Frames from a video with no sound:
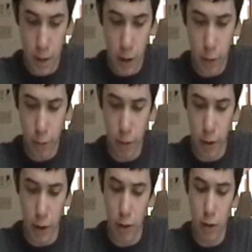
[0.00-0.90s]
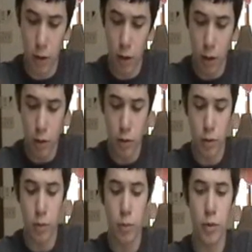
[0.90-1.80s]
That's really it.
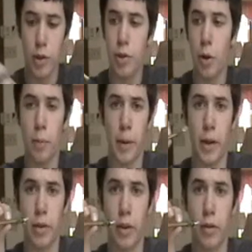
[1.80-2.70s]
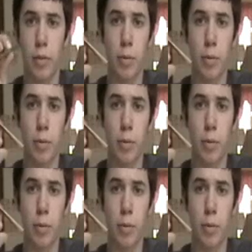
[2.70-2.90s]
You don't paint this,